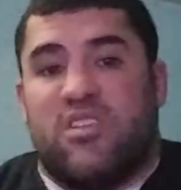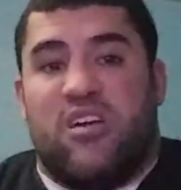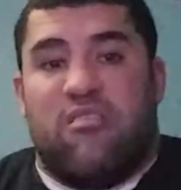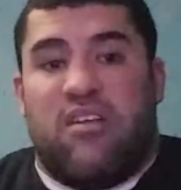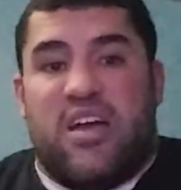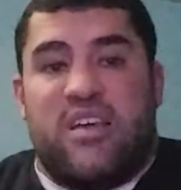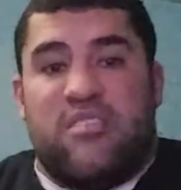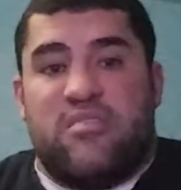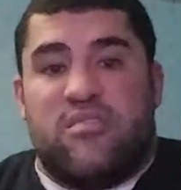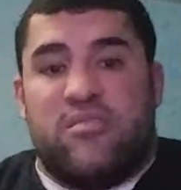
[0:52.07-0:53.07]
Alright?
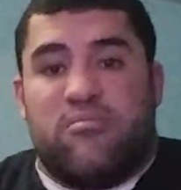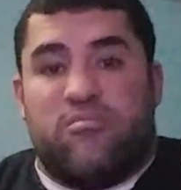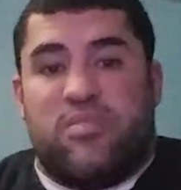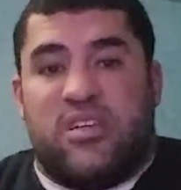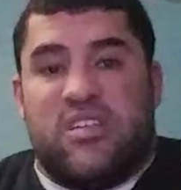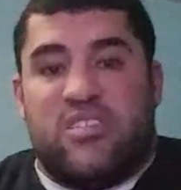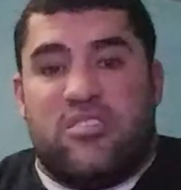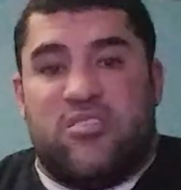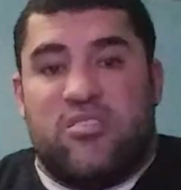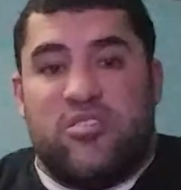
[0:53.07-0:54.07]

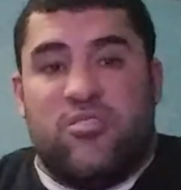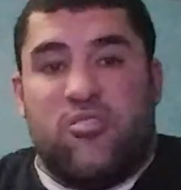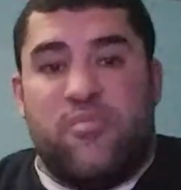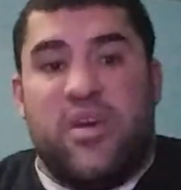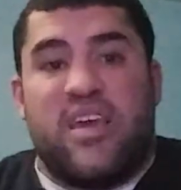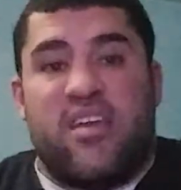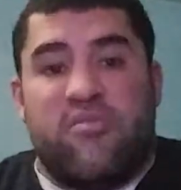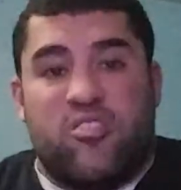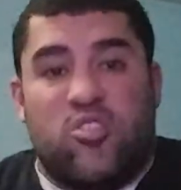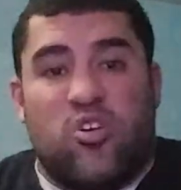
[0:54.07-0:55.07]
Because you may
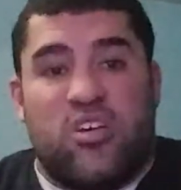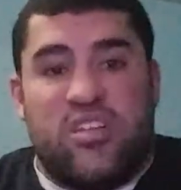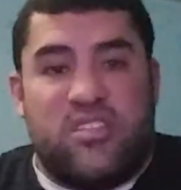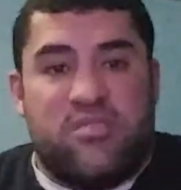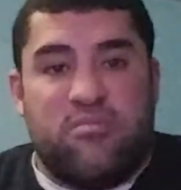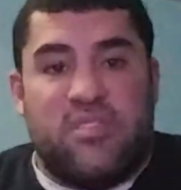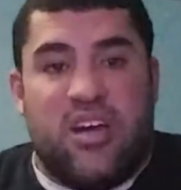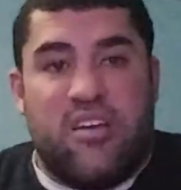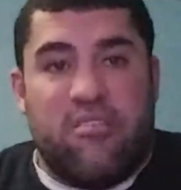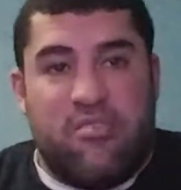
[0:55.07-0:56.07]
give your doggy some
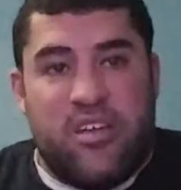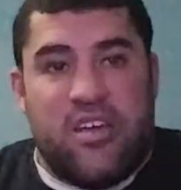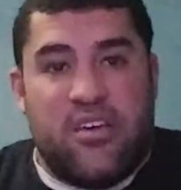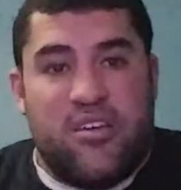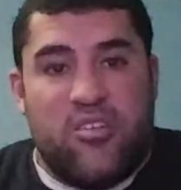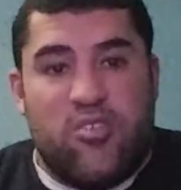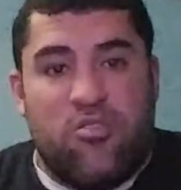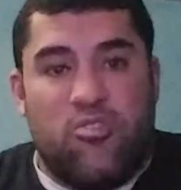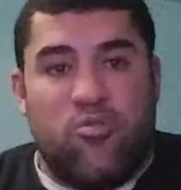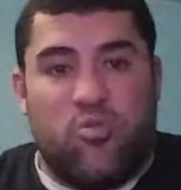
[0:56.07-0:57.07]
diarrhea
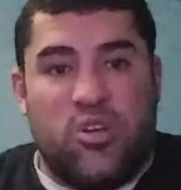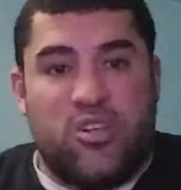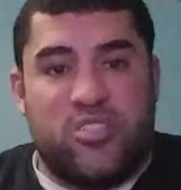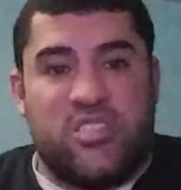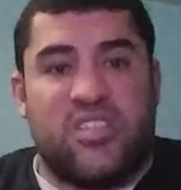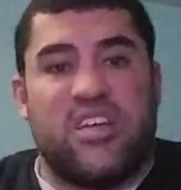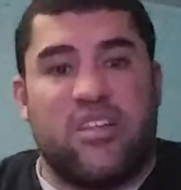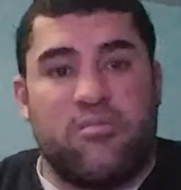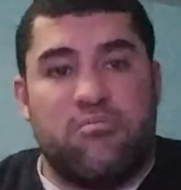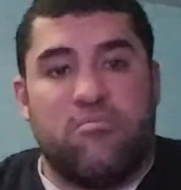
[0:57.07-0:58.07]
or worse,
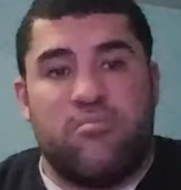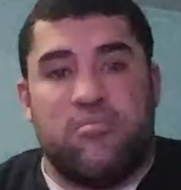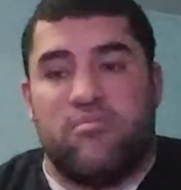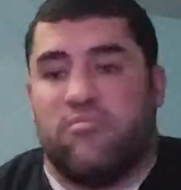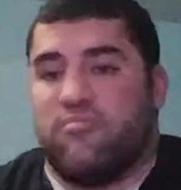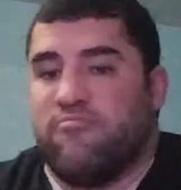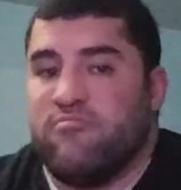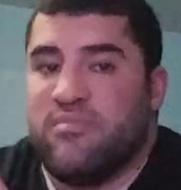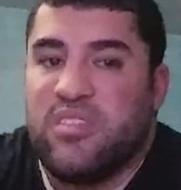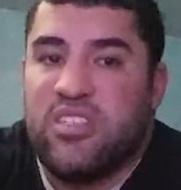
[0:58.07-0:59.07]
kill.
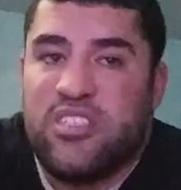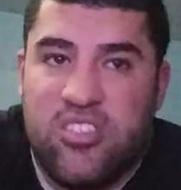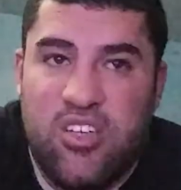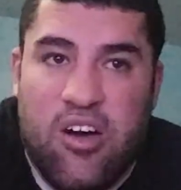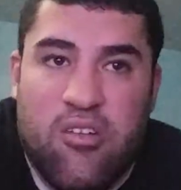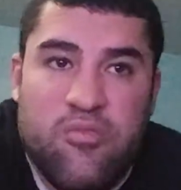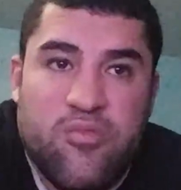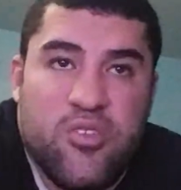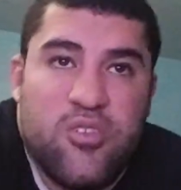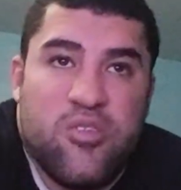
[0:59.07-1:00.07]
So,
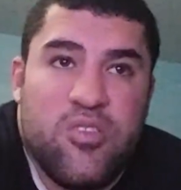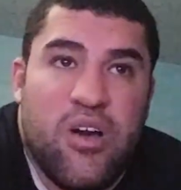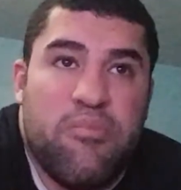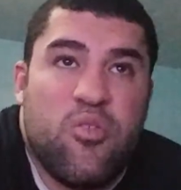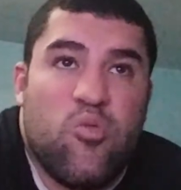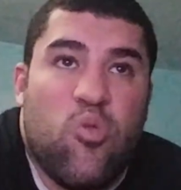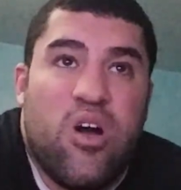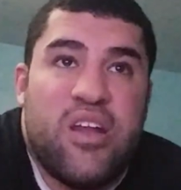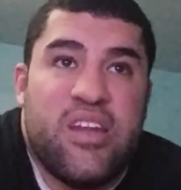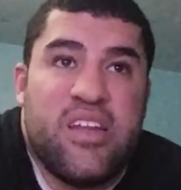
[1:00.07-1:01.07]
number
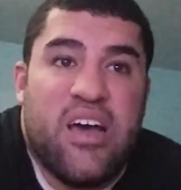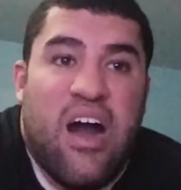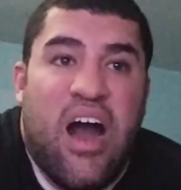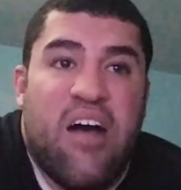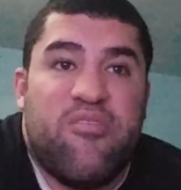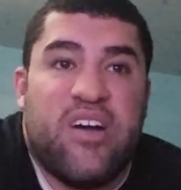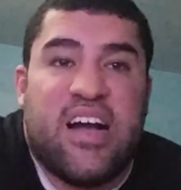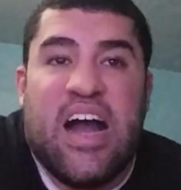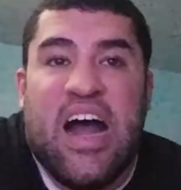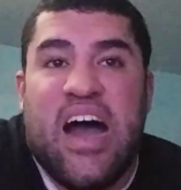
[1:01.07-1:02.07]
1,
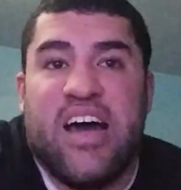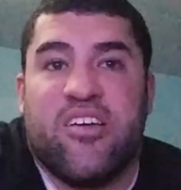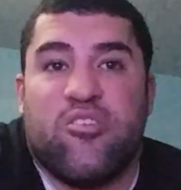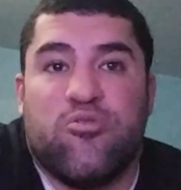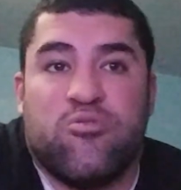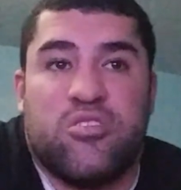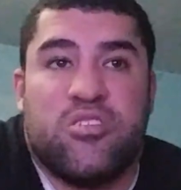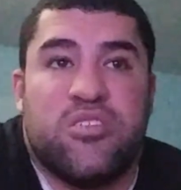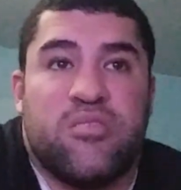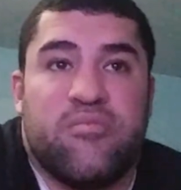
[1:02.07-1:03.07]

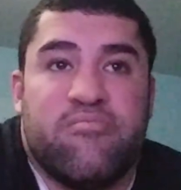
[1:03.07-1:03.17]
avocados.